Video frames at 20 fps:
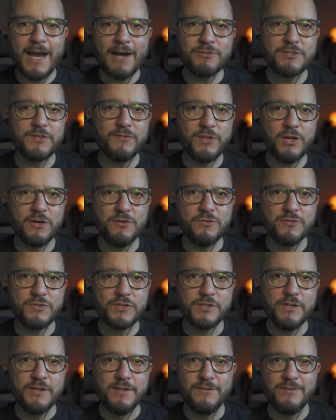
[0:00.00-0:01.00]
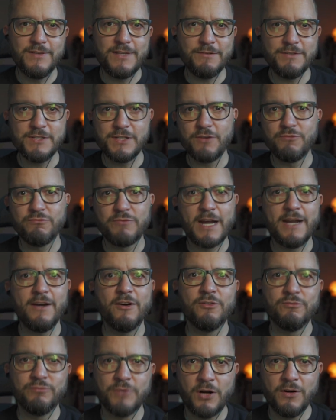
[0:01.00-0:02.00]
of those, there is no right or
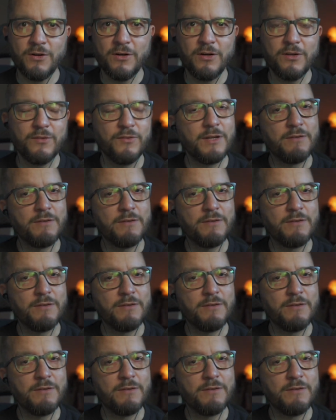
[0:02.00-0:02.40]
wrong. There